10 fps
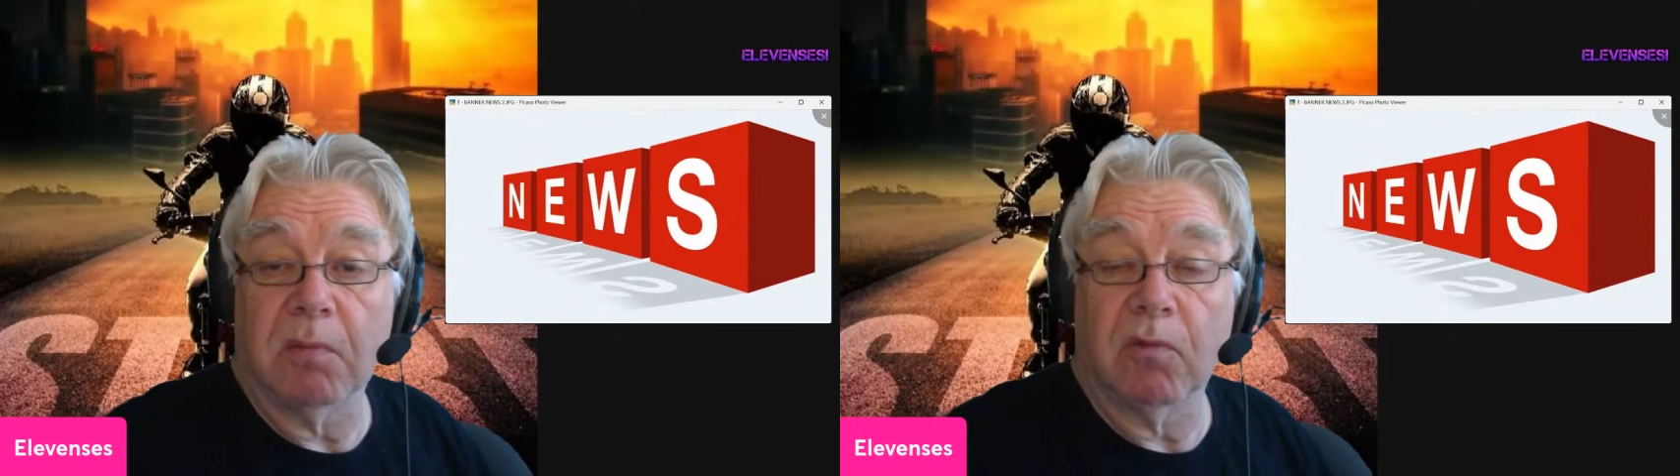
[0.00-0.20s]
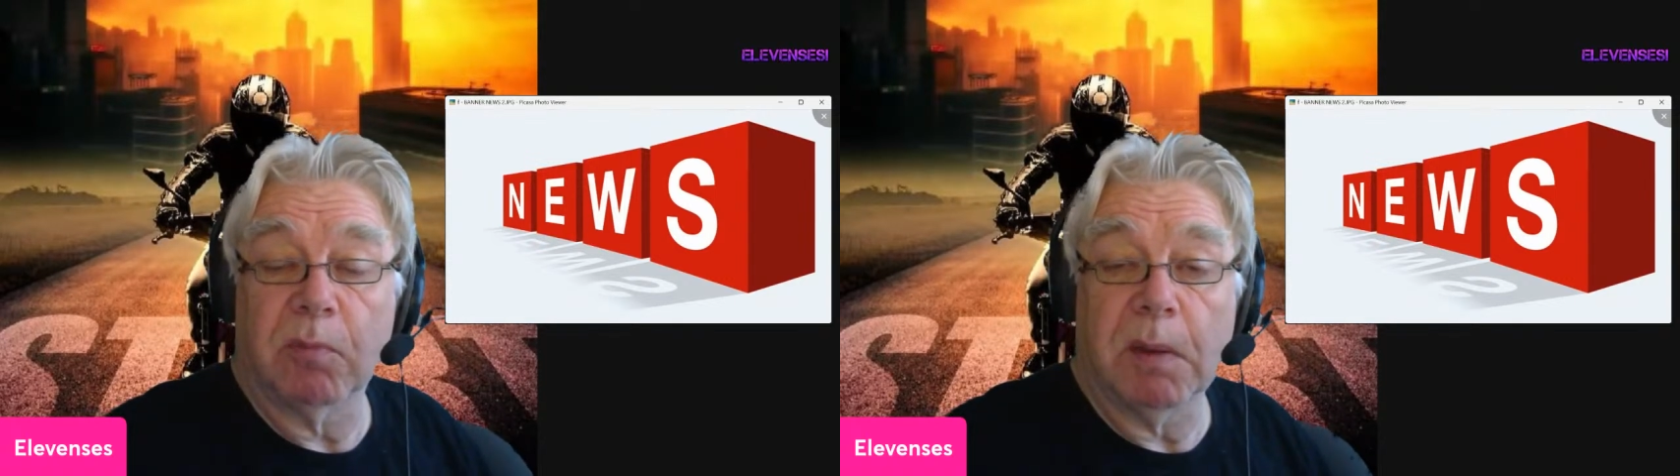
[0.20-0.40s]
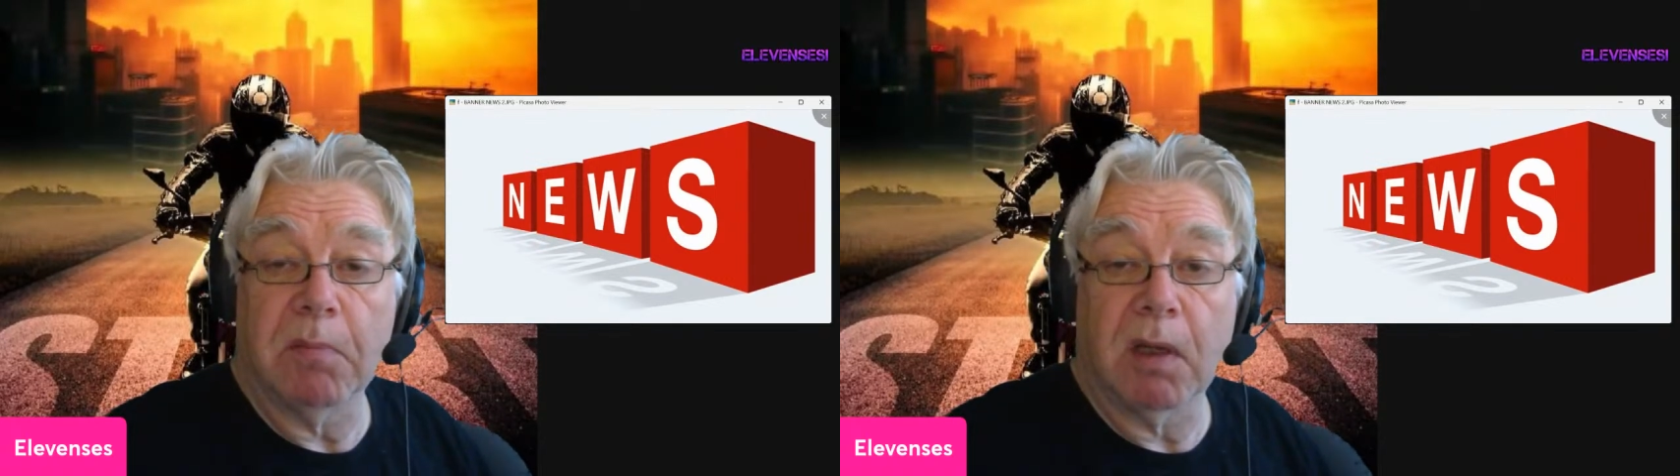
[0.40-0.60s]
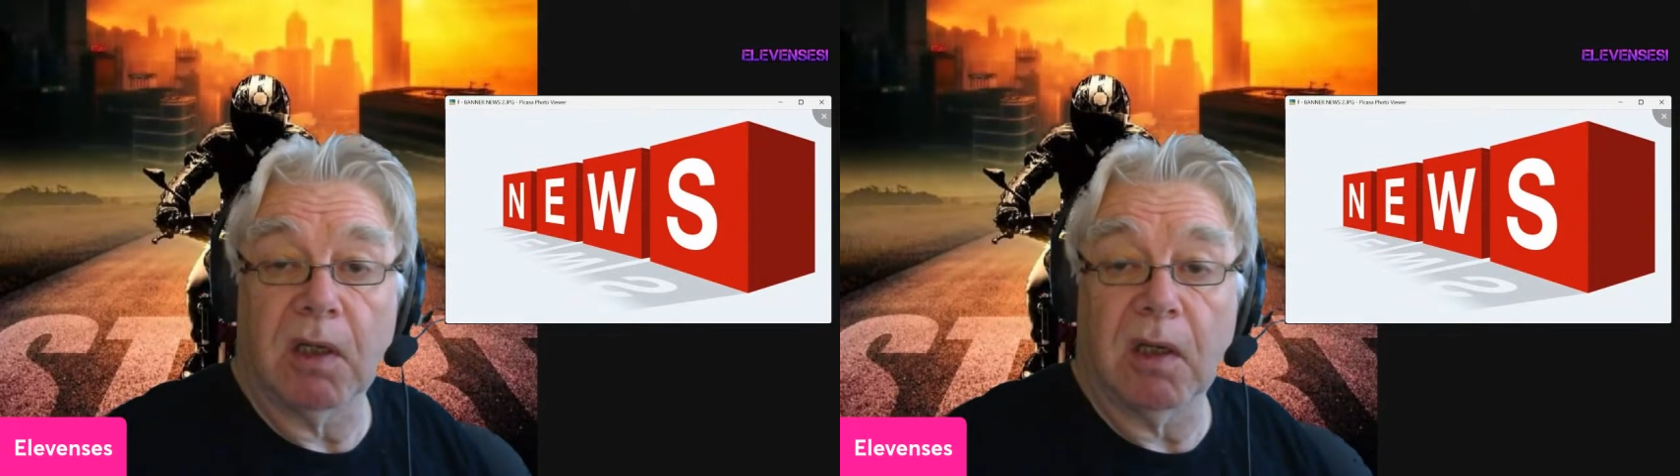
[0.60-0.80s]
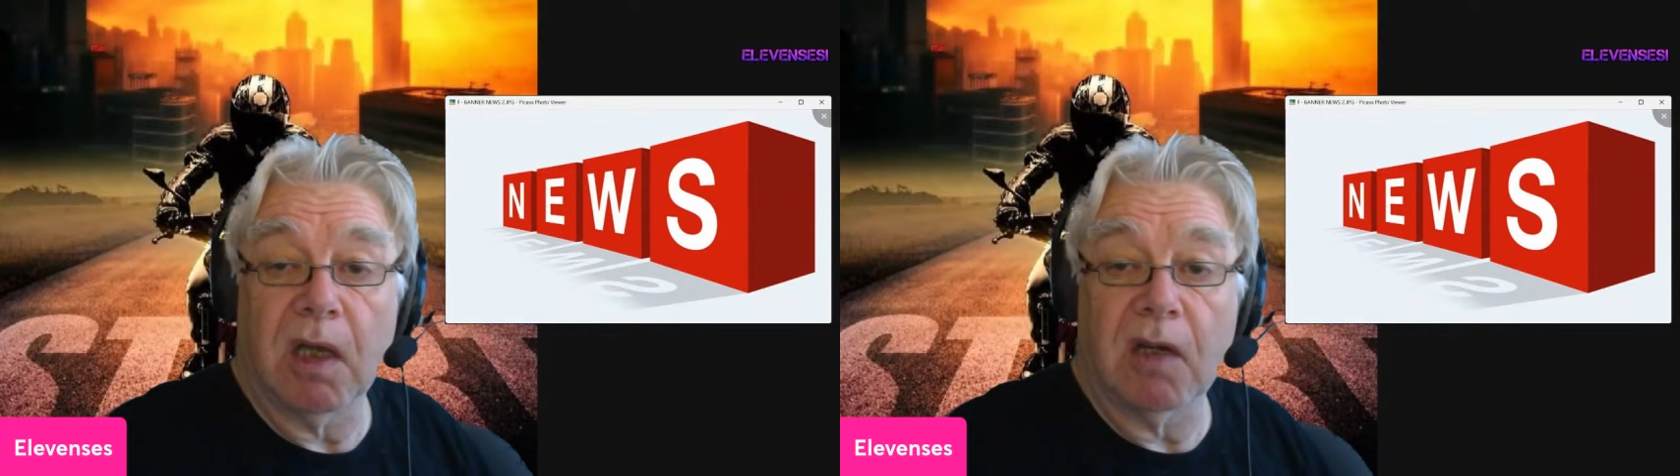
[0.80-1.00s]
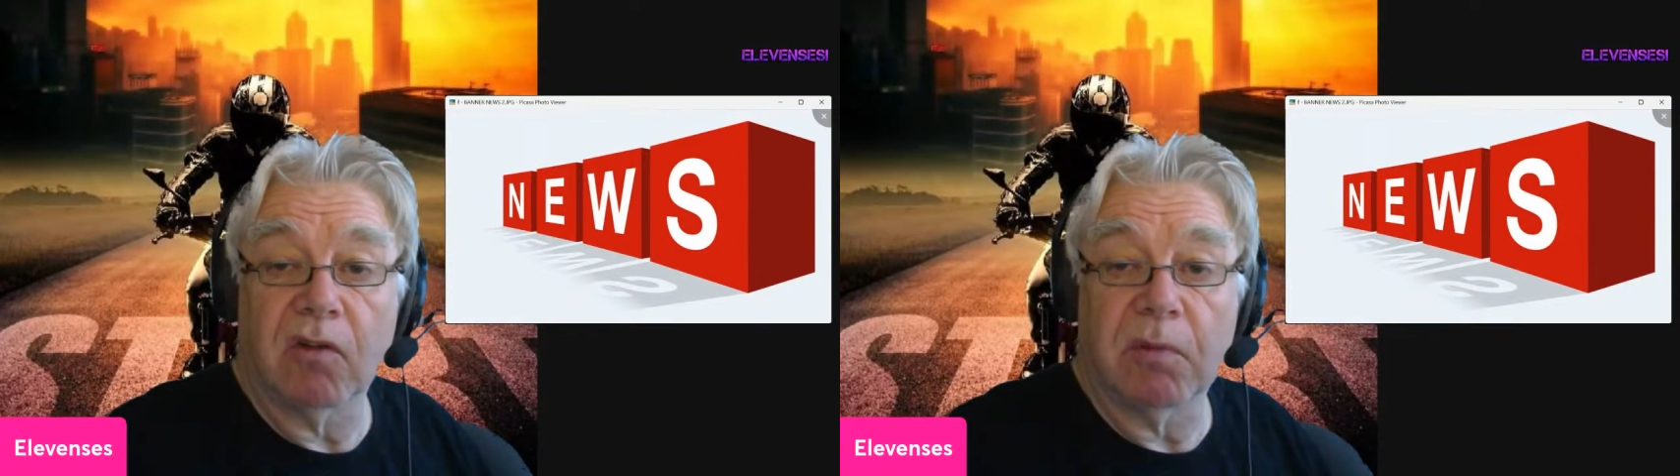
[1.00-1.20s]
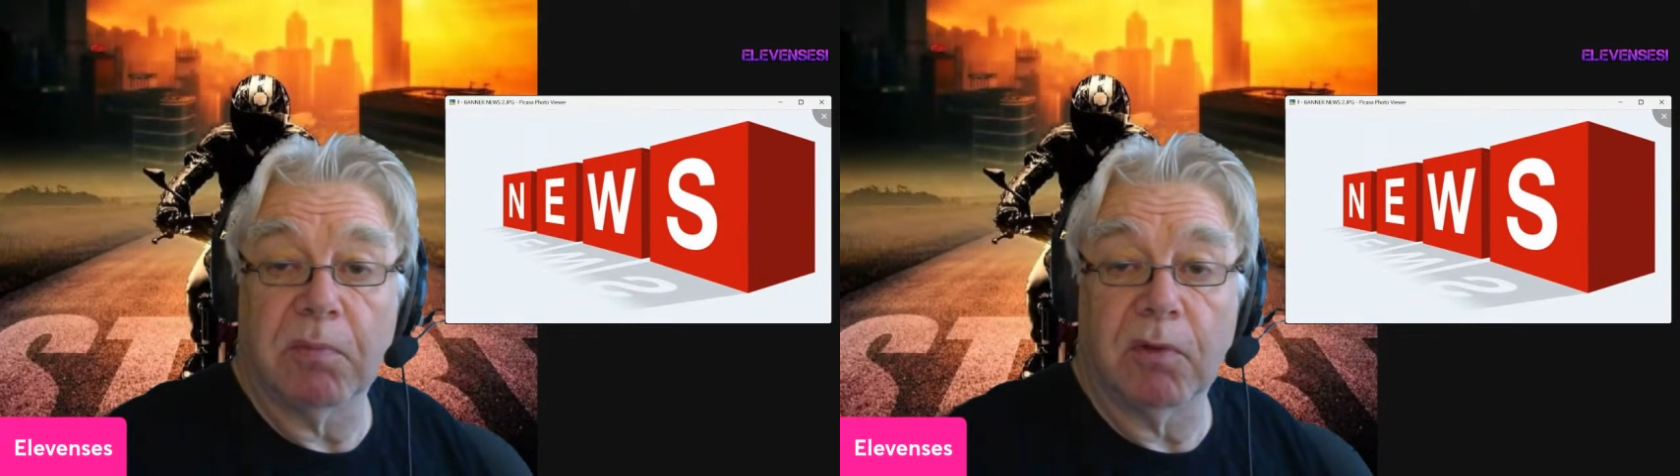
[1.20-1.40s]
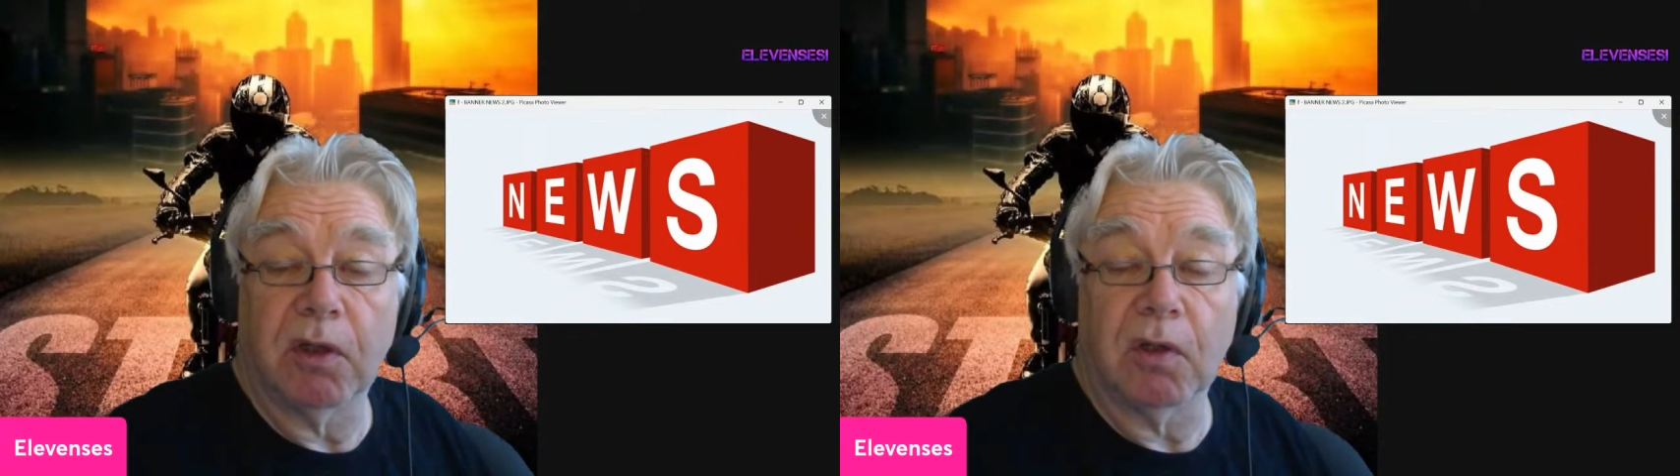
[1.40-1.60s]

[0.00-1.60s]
spend money actually putting